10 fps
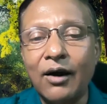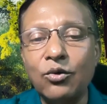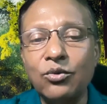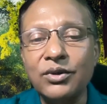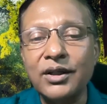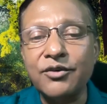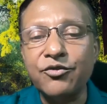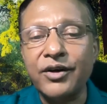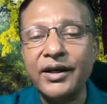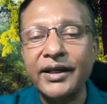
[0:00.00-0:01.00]
how the
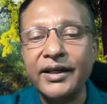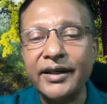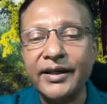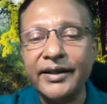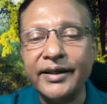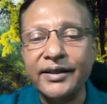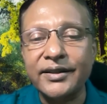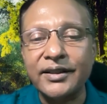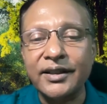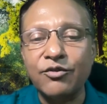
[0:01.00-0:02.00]
different
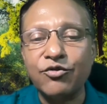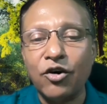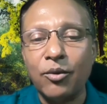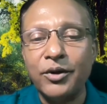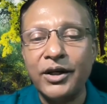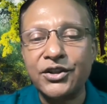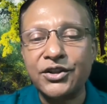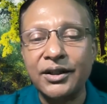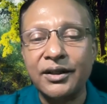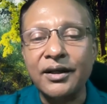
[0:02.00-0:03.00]
ingredients in a
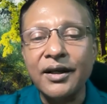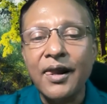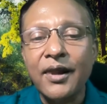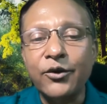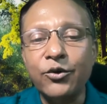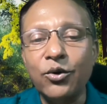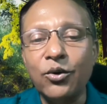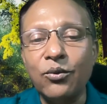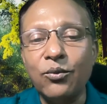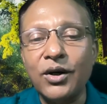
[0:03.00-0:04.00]
formulation,
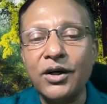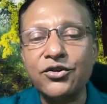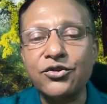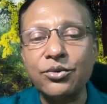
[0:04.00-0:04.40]
work